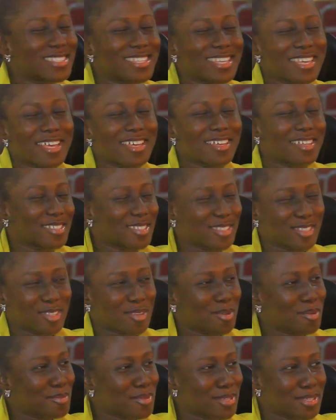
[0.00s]
just
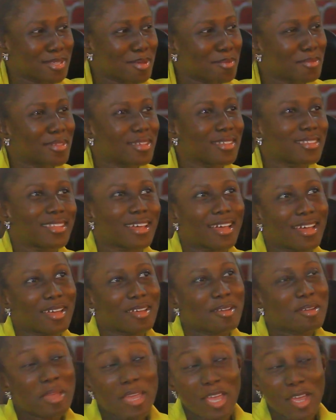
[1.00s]
aches them, something
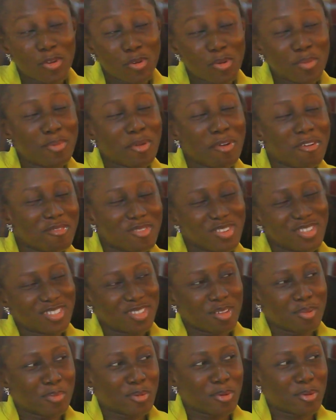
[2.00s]
that it could be
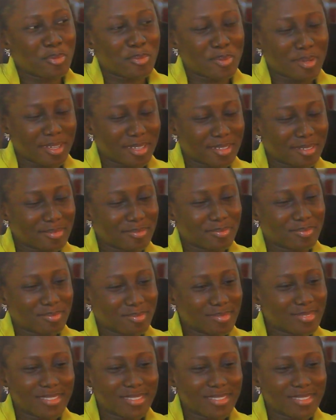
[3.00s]
unreasonable, but